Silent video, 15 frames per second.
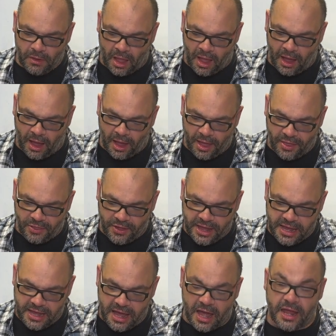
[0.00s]
uh,
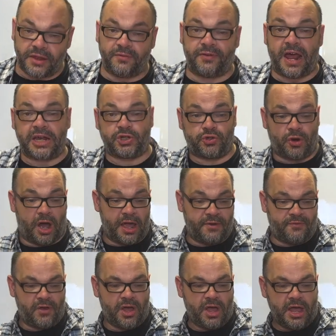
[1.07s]
the uh, the flash
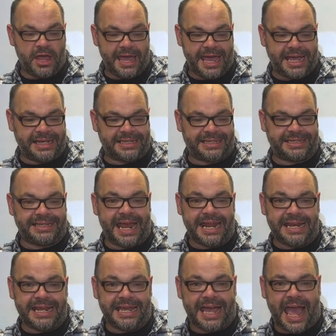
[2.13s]
drive
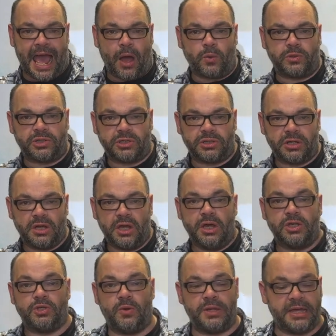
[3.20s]
extending out
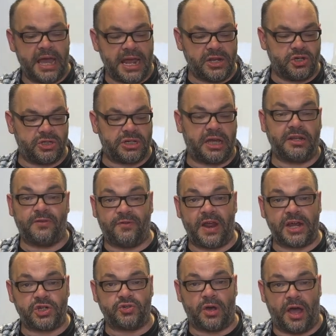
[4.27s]
so at the end, you take the
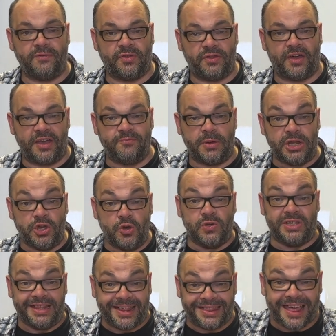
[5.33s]
flash drive that they've been
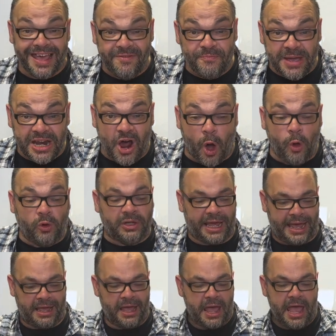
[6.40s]
using, that they've been
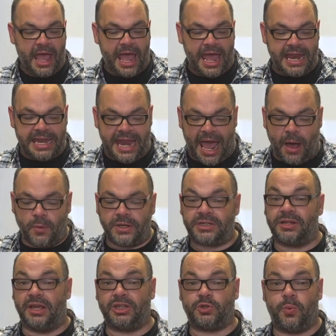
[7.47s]
holding, and now
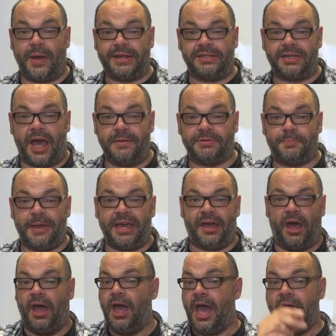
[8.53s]
it's like 20 times bigger.
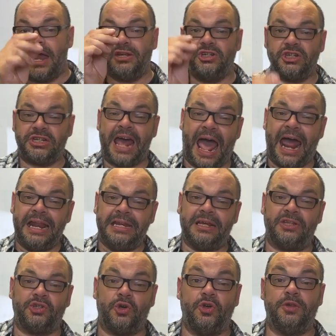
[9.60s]
And you just hand
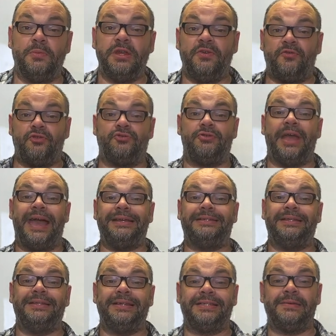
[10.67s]
it to them and you've
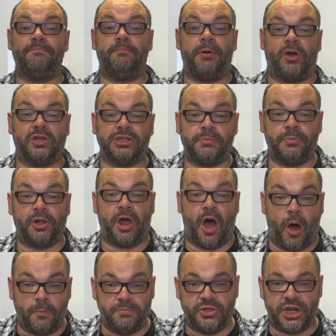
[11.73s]
created this impossible
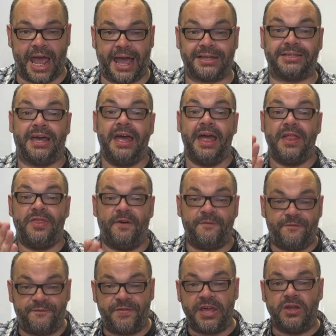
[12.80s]
object that
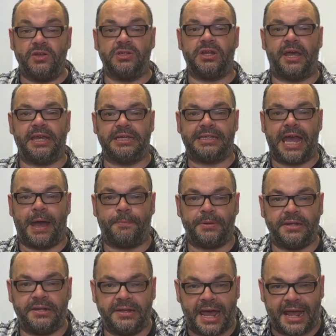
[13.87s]
feels like it's
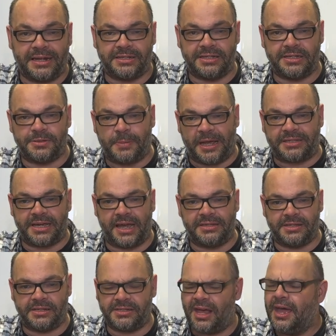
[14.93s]
happened in the hands of the
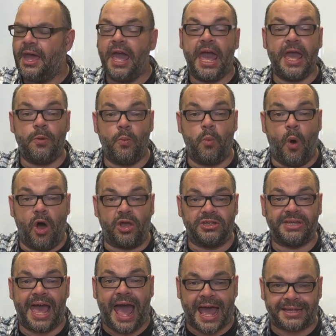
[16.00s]
spectators. It
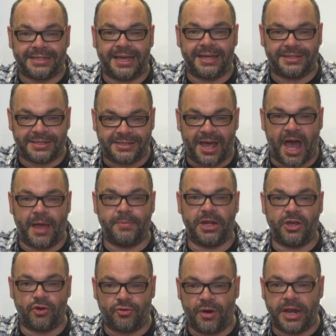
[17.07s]
was, at its time, an
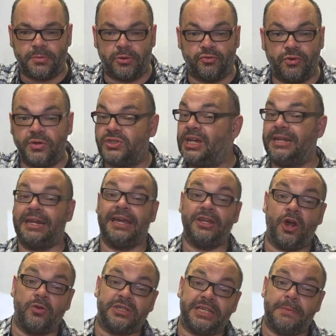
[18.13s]
incredible routine. Now, you
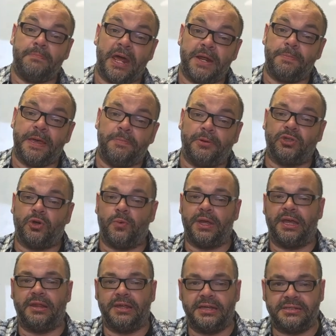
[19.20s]
don't see many people
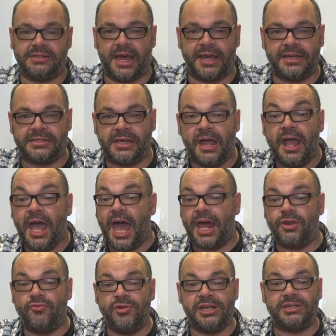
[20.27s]
doing it these days.
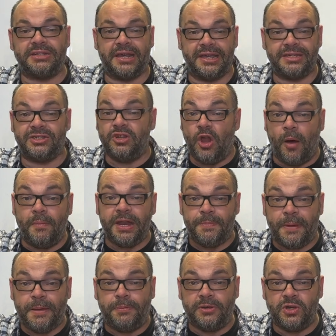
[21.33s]
And the reason is not many
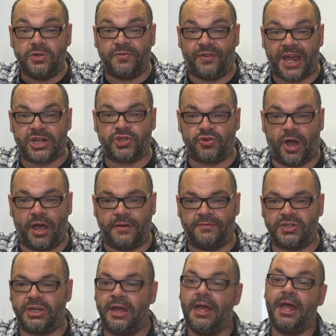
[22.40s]
people use flash
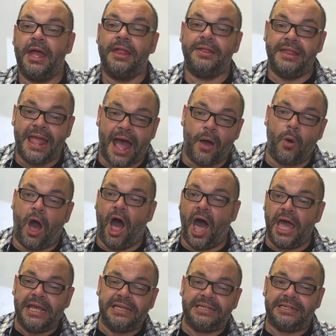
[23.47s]
drives. Now,
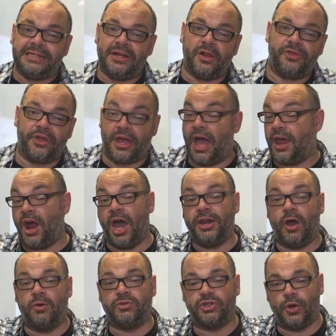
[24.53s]
I still think, and I
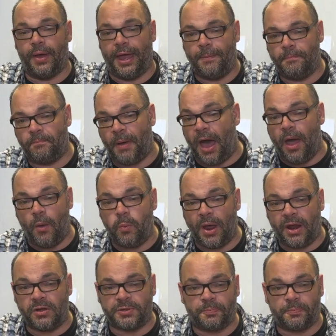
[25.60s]
don't do it, but when I was